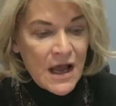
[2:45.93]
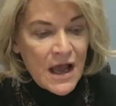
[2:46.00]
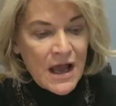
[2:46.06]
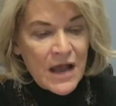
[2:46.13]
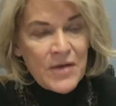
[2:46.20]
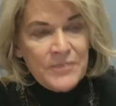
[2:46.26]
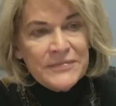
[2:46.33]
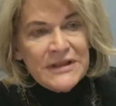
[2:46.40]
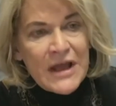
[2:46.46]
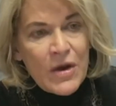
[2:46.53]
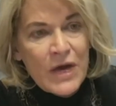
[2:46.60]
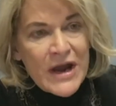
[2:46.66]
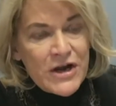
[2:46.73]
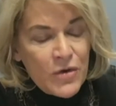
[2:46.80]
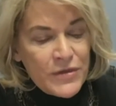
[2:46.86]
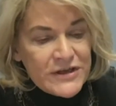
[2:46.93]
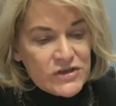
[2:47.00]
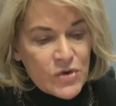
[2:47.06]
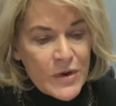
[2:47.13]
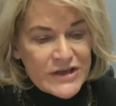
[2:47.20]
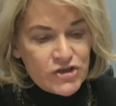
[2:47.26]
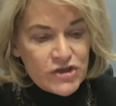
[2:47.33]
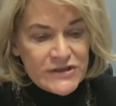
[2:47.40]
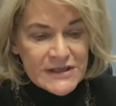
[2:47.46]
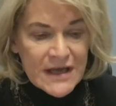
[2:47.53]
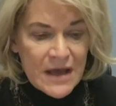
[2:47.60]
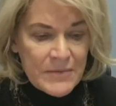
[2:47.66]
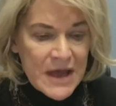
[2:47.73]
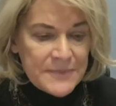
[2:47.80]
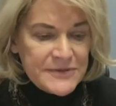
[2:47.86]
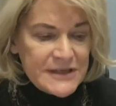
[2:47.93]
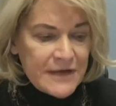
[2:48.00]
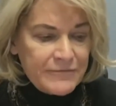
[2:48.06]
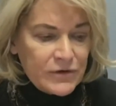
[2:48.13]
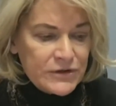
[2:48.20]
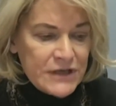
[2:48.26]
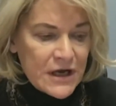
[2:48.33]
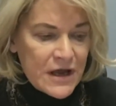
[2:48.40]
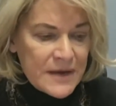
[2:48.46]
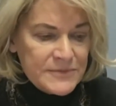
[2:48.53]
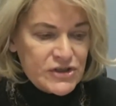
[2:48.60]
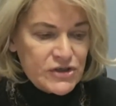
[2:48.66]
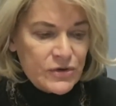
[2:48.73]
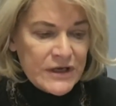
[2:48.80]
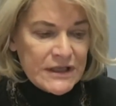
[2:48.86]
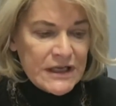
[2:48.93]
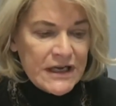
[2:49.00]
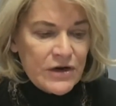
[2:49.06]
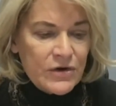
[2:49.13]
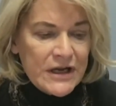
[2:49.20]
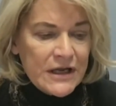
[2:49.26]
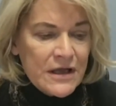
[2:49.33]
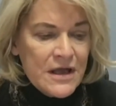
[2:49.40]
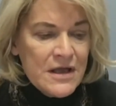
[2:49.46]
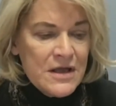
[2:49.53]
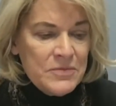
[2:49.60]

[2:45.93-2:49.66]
Now, I know this question's come up several times during the hearing,